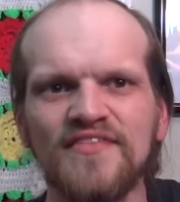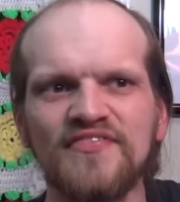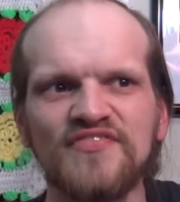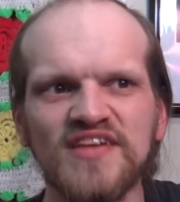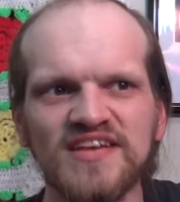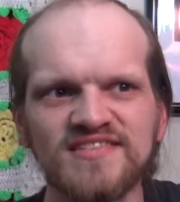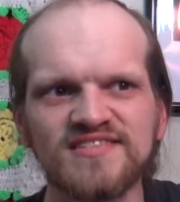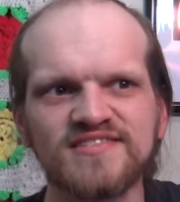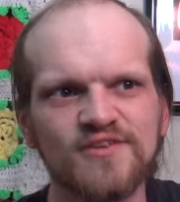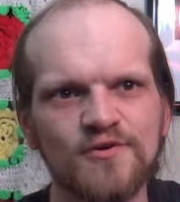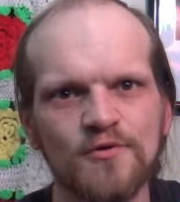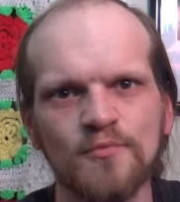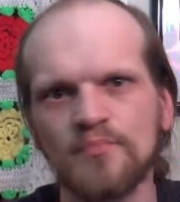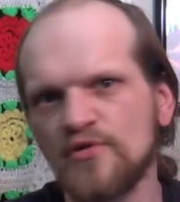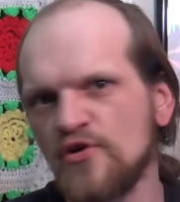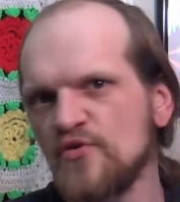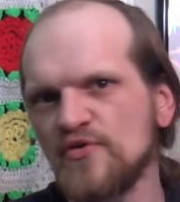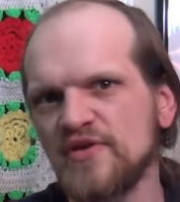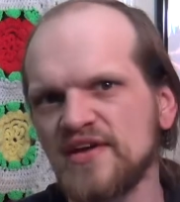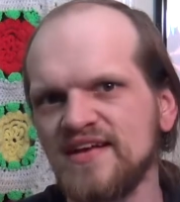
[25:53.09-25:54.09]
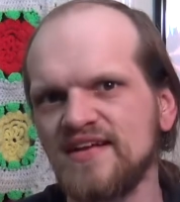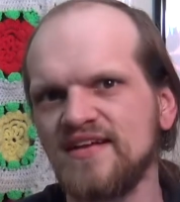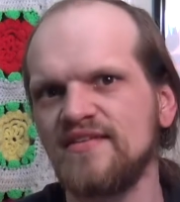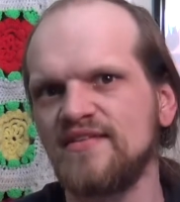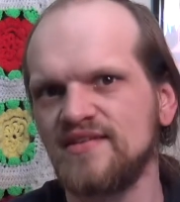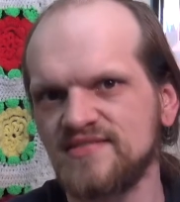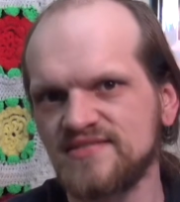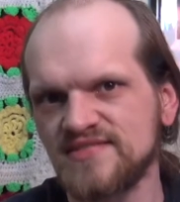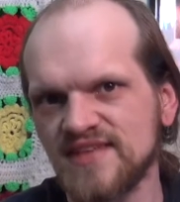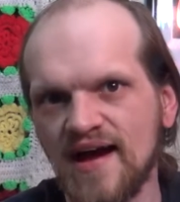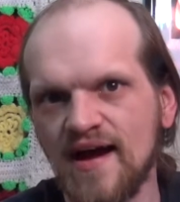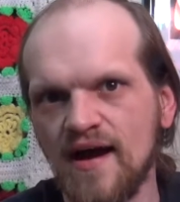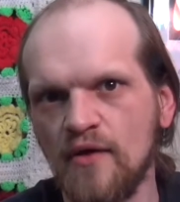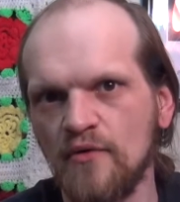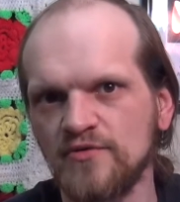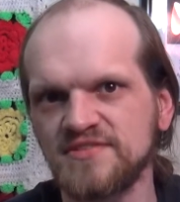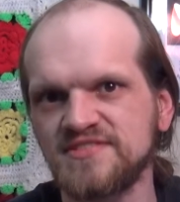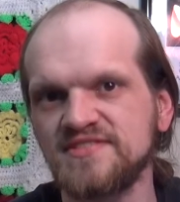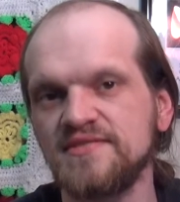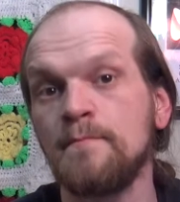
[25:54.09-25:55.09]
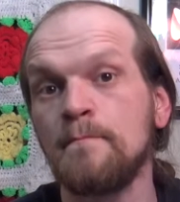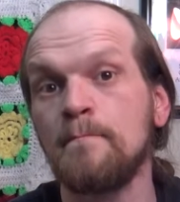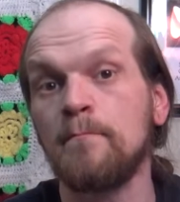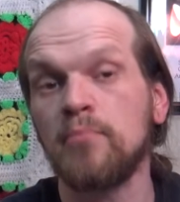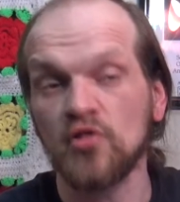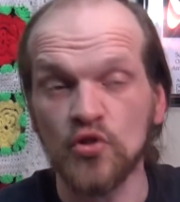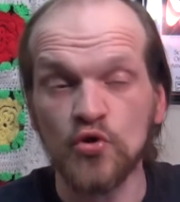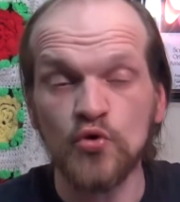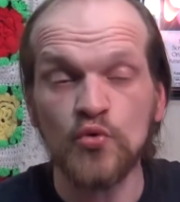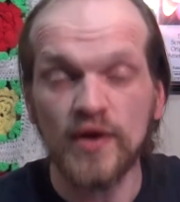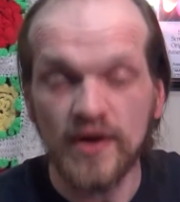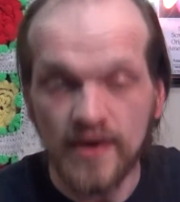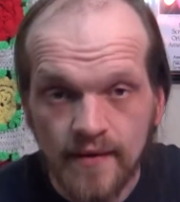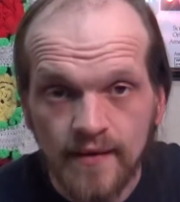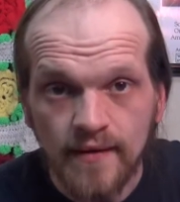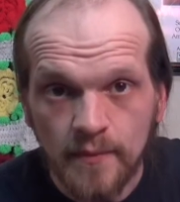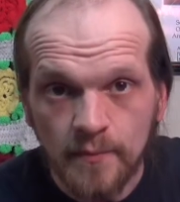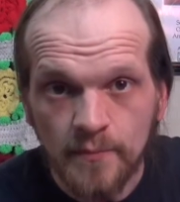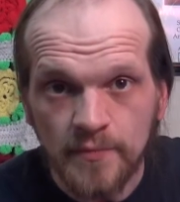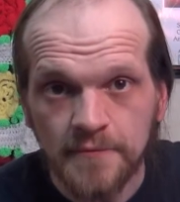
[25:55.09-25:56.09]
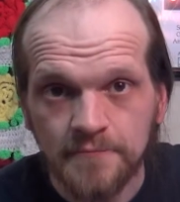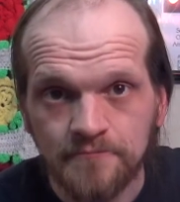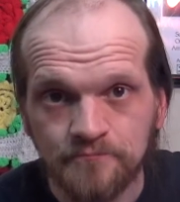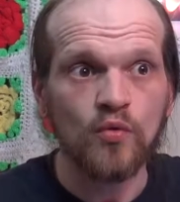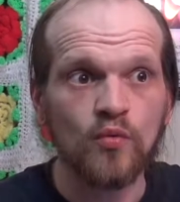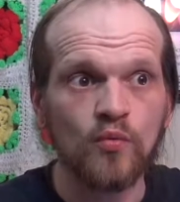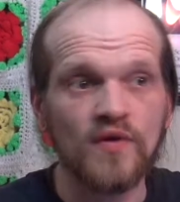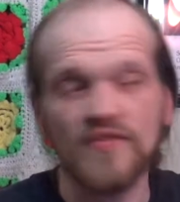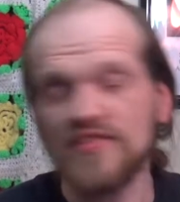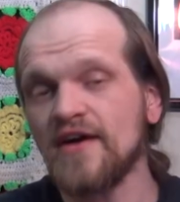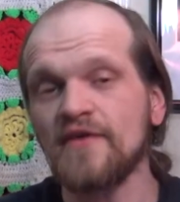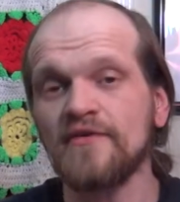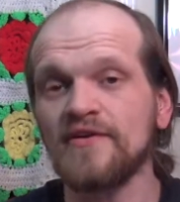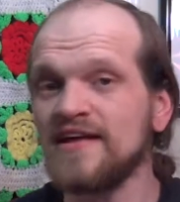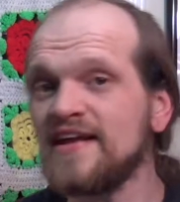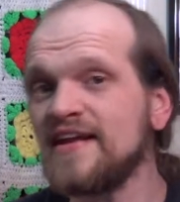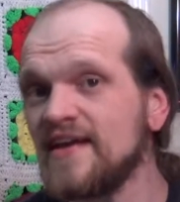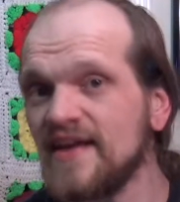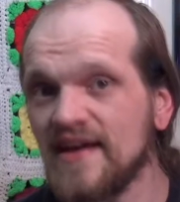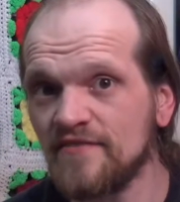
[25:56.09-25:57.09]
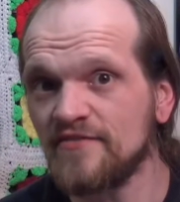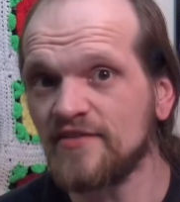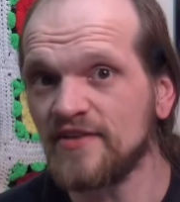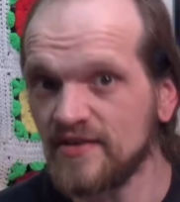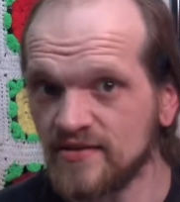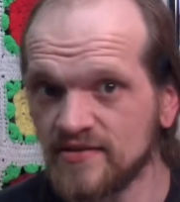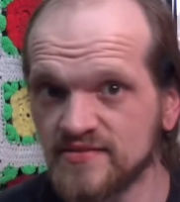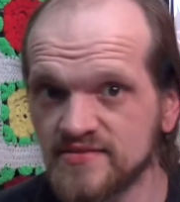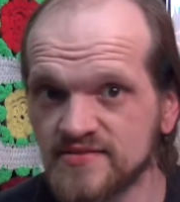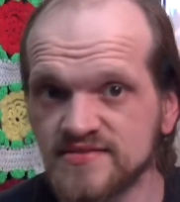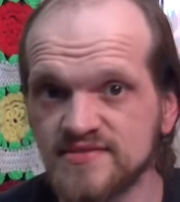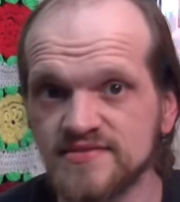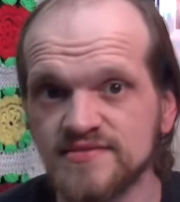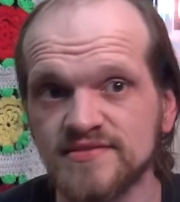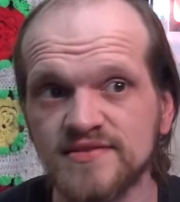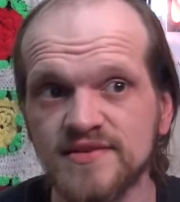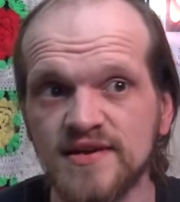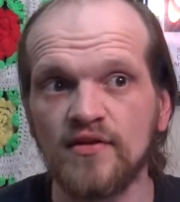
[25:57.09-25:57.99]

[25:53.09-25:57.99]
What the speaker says: they still broke into this house and blew it up without any evidence,